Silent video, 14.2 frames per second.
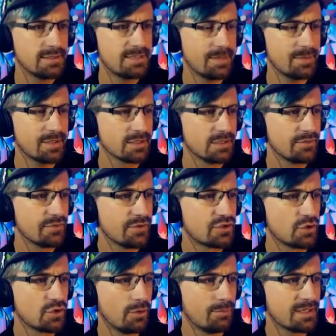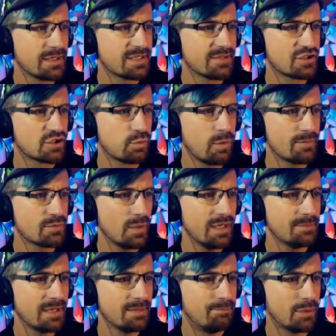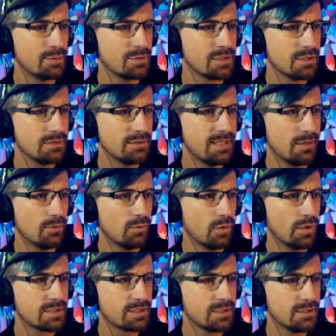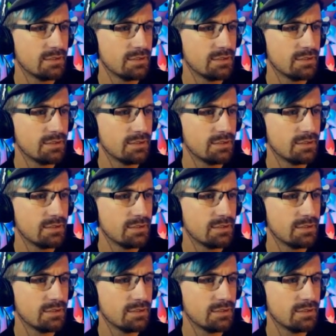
Damn it. The storm must have swept away my boat. Now what?